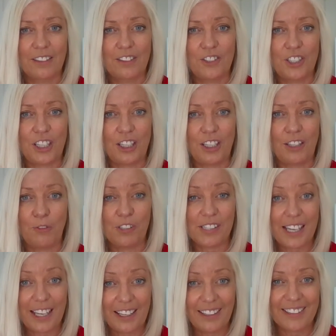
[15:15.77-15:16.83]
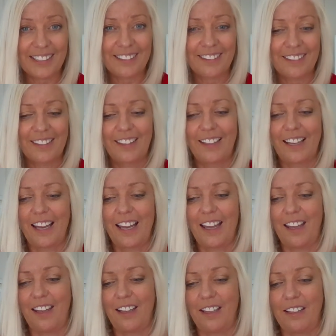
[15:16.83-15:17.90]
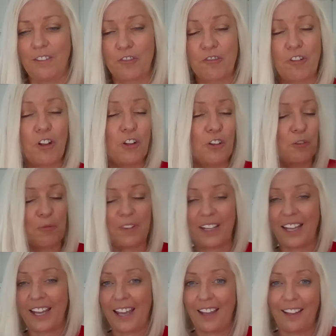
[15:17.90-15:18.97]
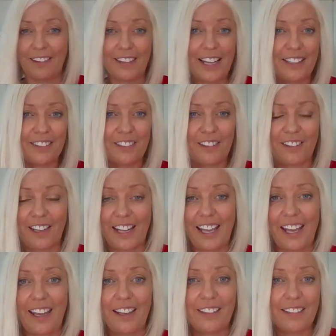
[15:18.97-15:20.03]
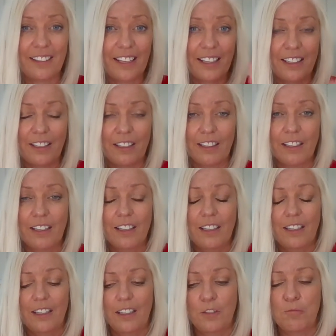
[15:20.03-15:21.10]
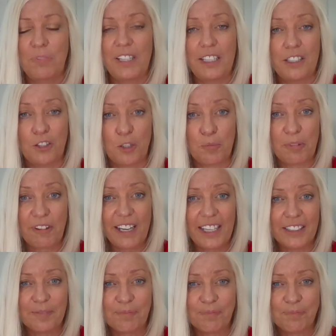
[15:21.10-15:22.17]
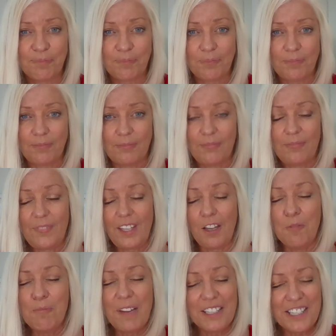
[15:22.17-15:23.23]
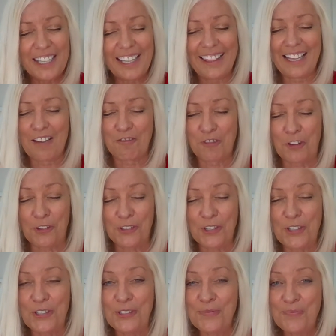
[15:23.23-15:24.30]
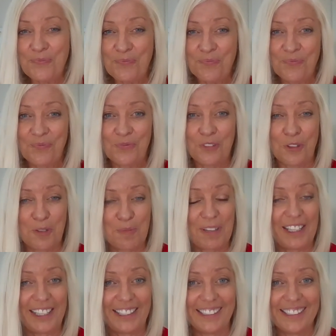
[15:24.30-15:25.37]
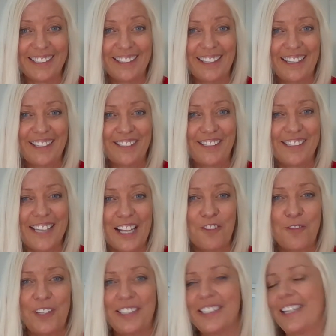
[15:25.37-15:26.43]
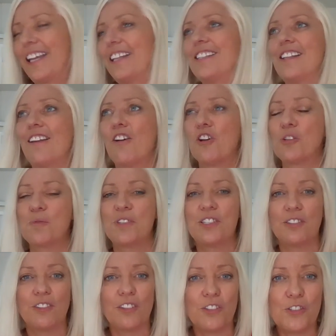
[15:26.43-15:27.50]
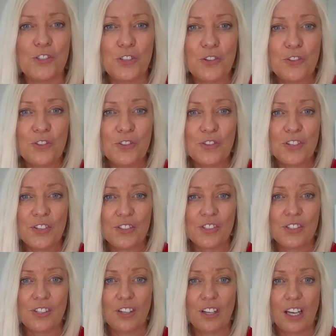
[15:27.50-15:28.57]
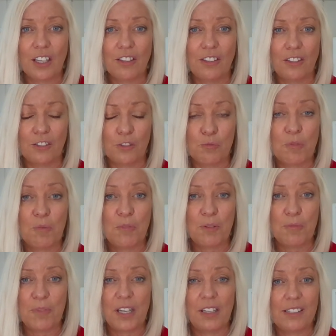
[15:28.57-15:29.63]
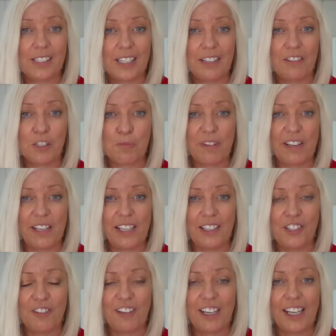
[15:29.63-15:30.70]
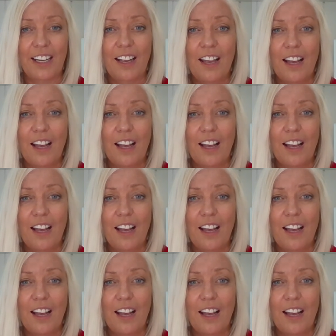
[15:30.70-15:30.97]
she was hit, thrown up in the air, landed on her head, and had a bleed on the brain. Imagine getting that phone call from the police to tell me to get to the hospital as soon as I could because my mum had a serious brain injury.